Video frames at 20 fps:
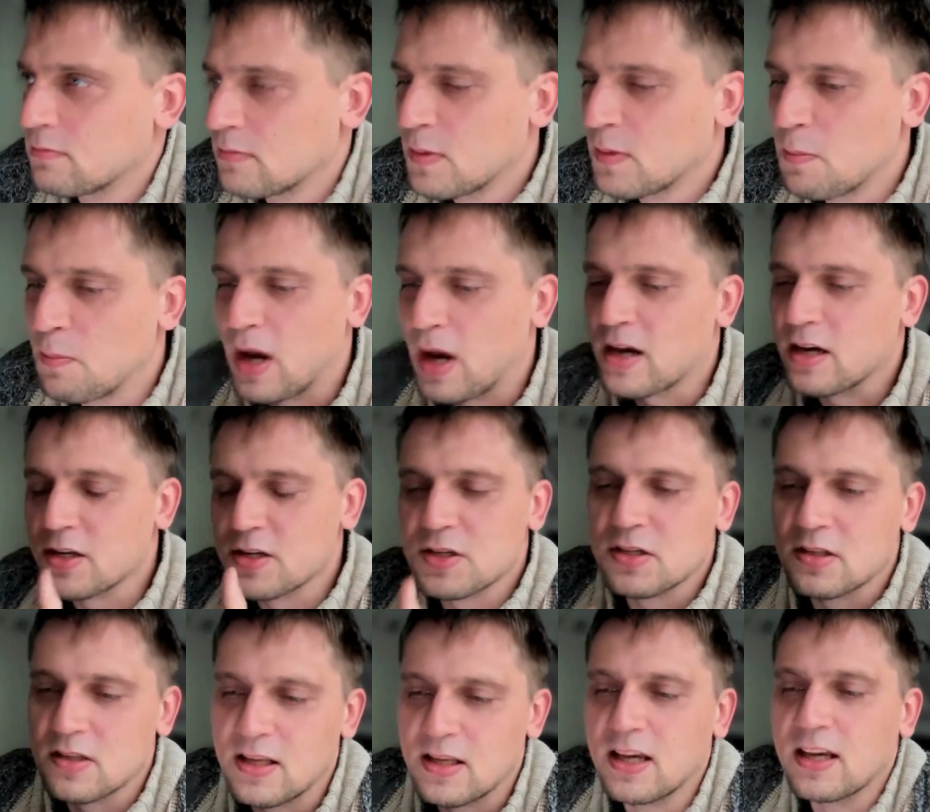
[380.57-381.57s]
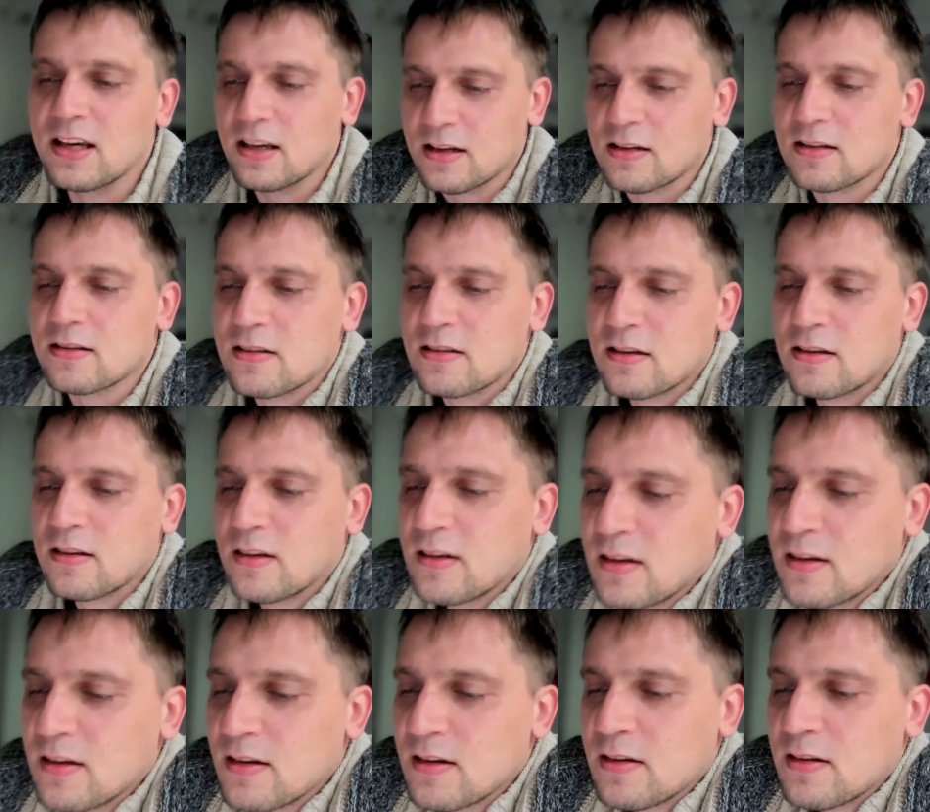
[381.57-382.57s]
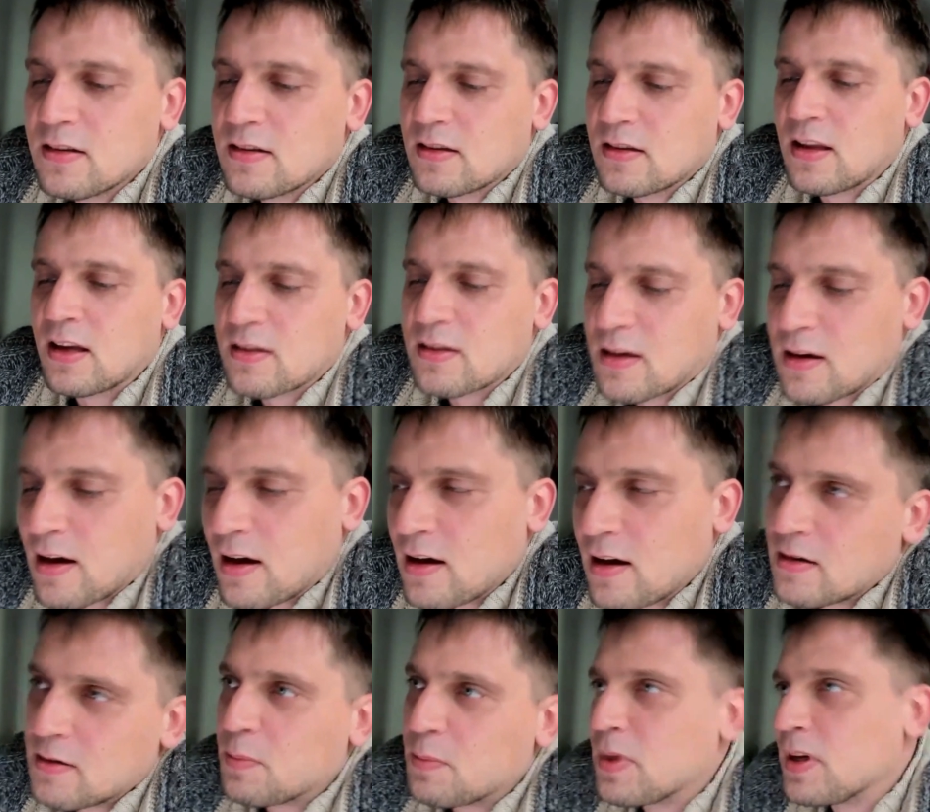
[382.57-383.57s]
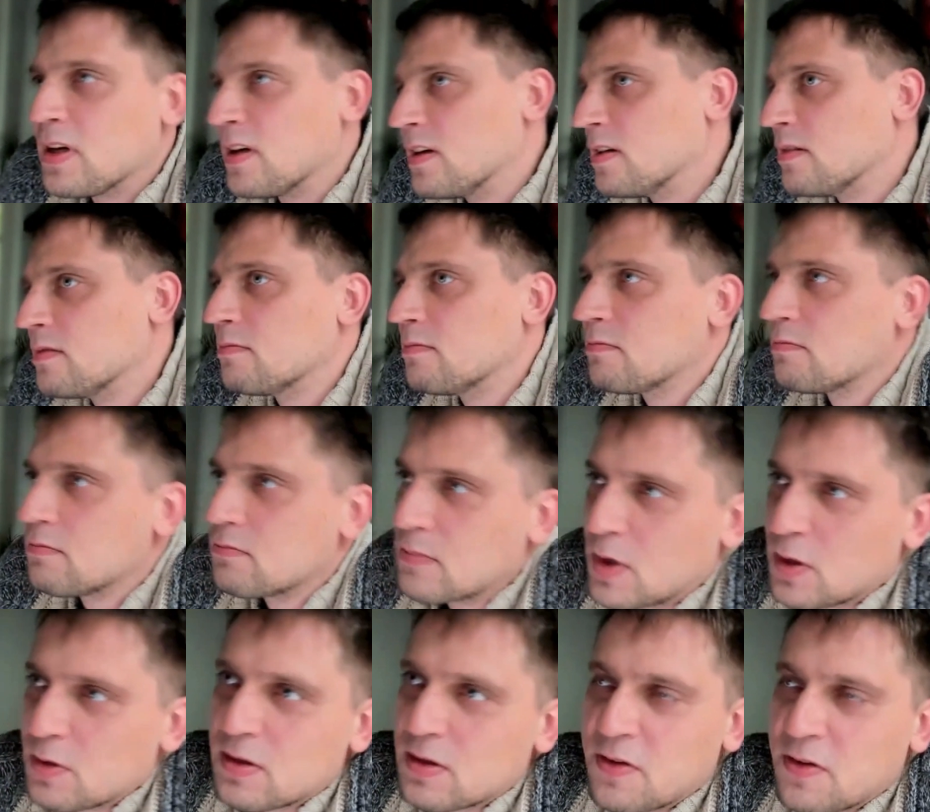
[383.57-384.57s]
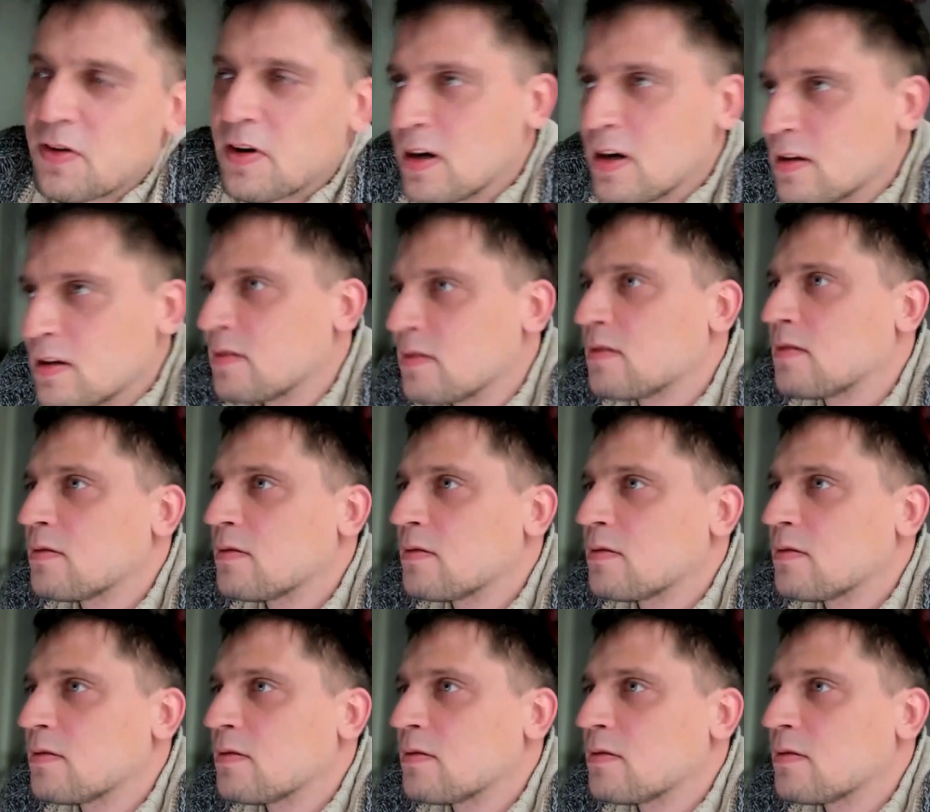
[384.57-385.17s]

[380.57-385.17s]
packaged thing. That can be different